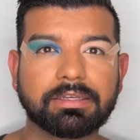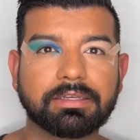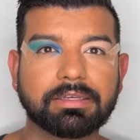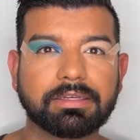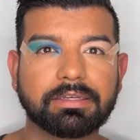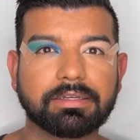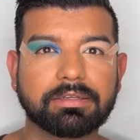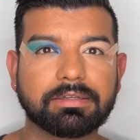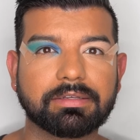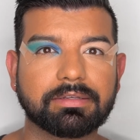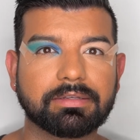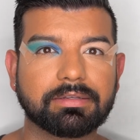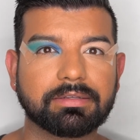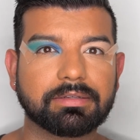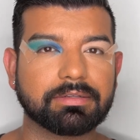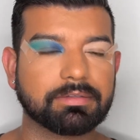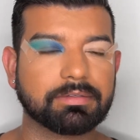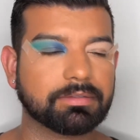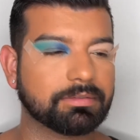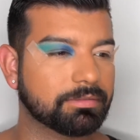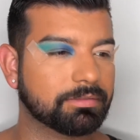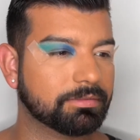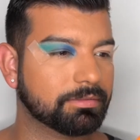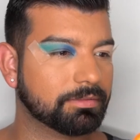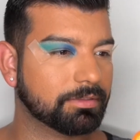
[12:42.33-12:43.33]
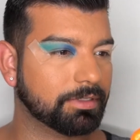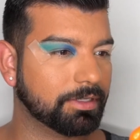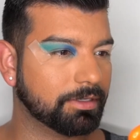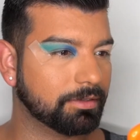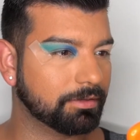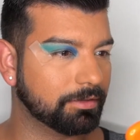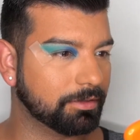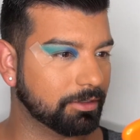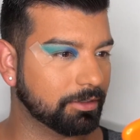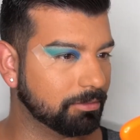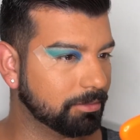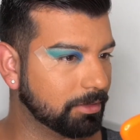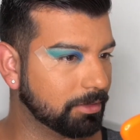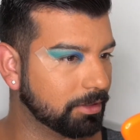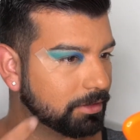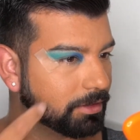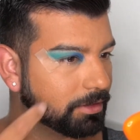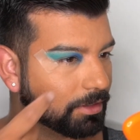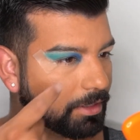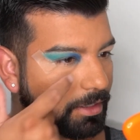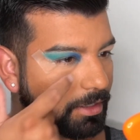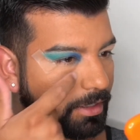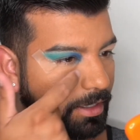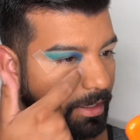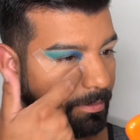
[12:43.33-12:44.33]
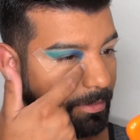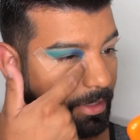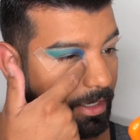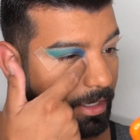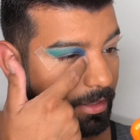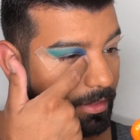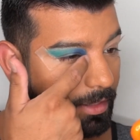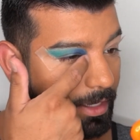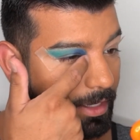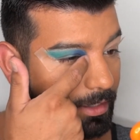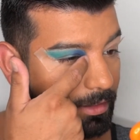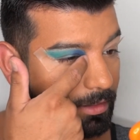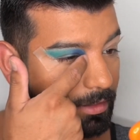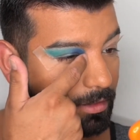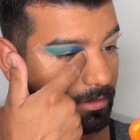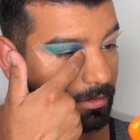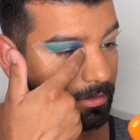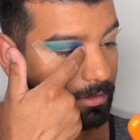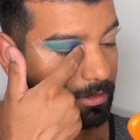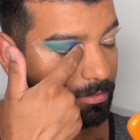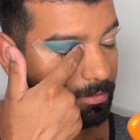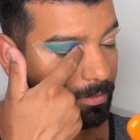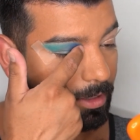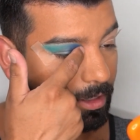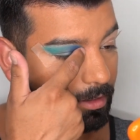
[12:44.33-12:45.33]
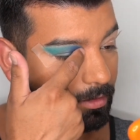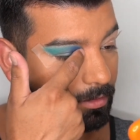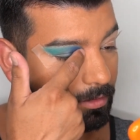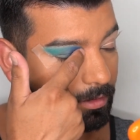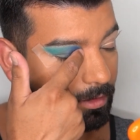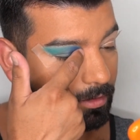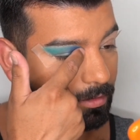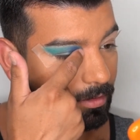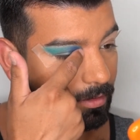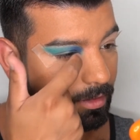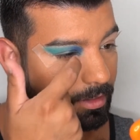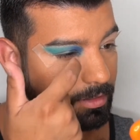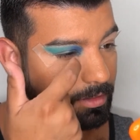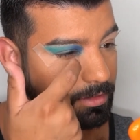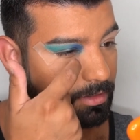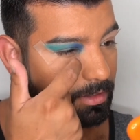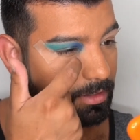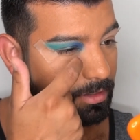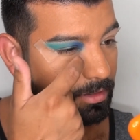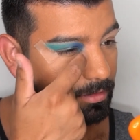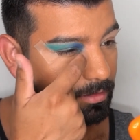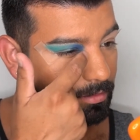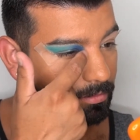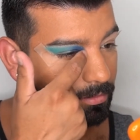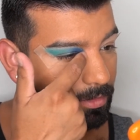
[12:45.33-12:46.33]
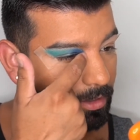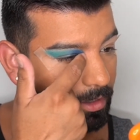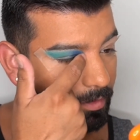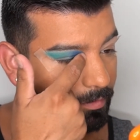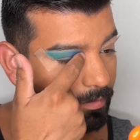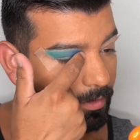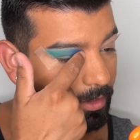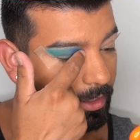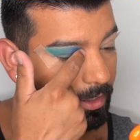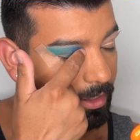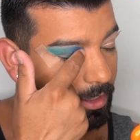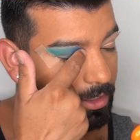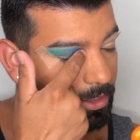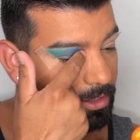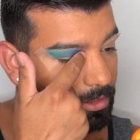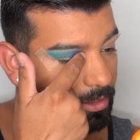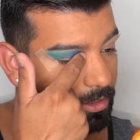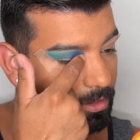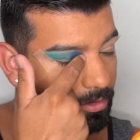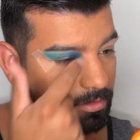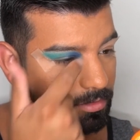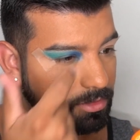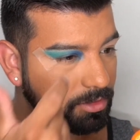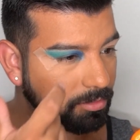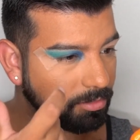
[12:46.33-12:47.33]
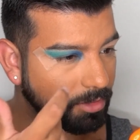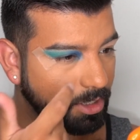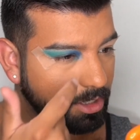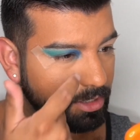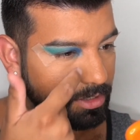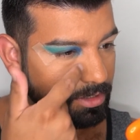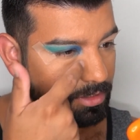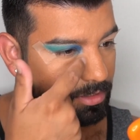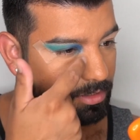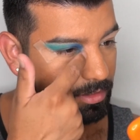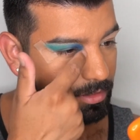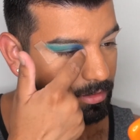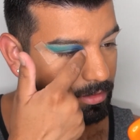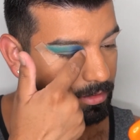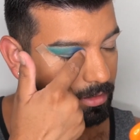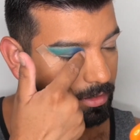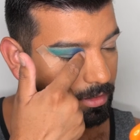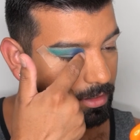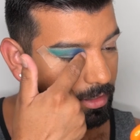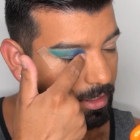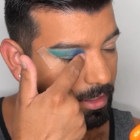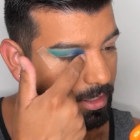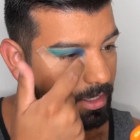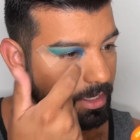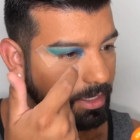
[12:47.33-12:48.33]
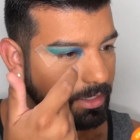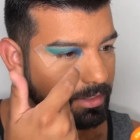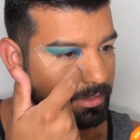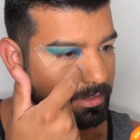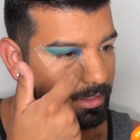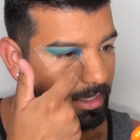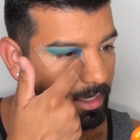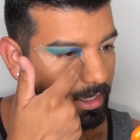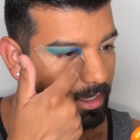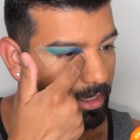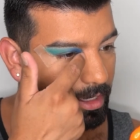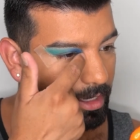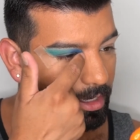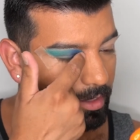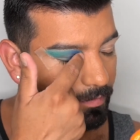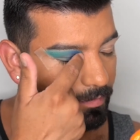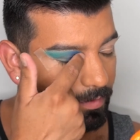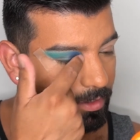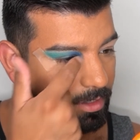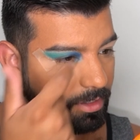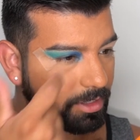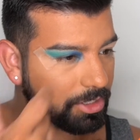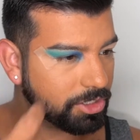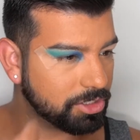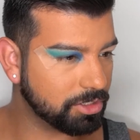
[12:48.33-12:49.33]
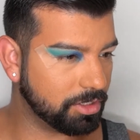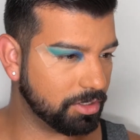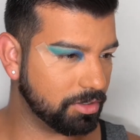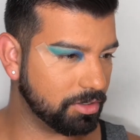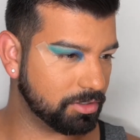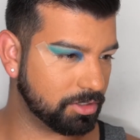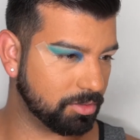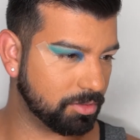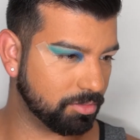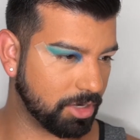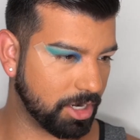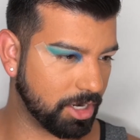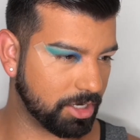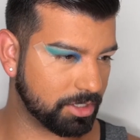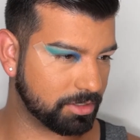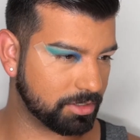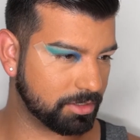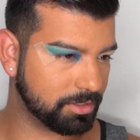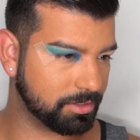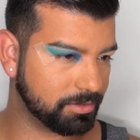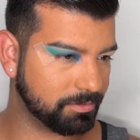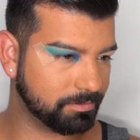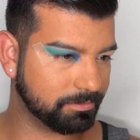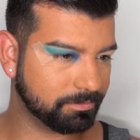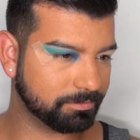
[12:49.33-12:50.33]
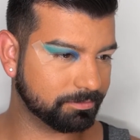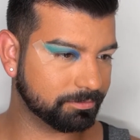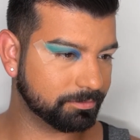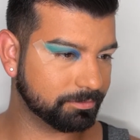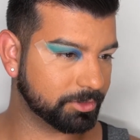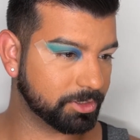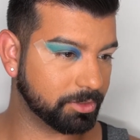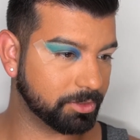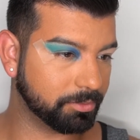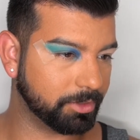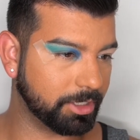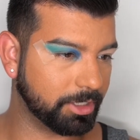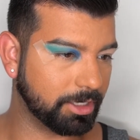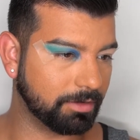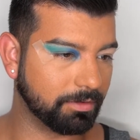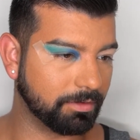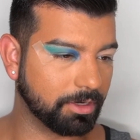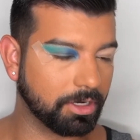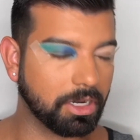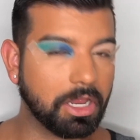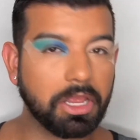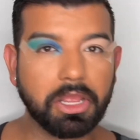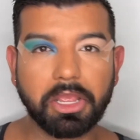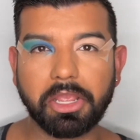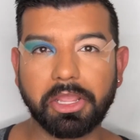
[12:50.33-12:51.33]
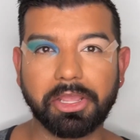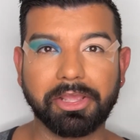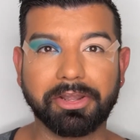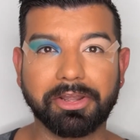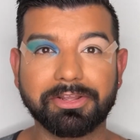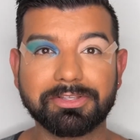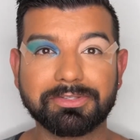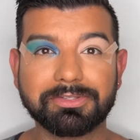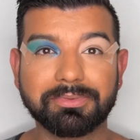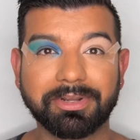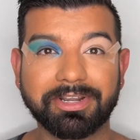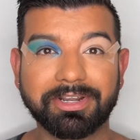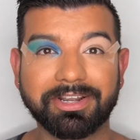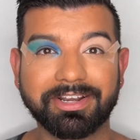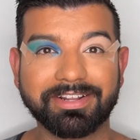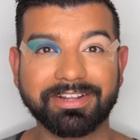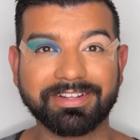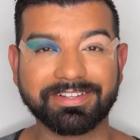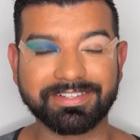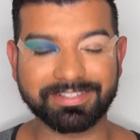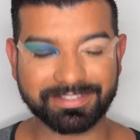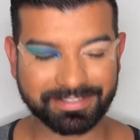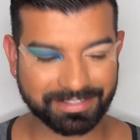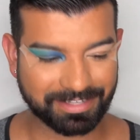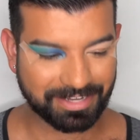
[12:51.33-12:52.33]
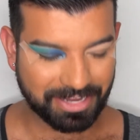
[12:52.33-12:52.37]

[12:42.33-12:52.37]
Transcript: Oh, I don't know about that. I mean, I like the little sparkle in the corner. It's cute, but I feel like I should have used a brush. Definitely should have used a brush. Whatever. It is what it is.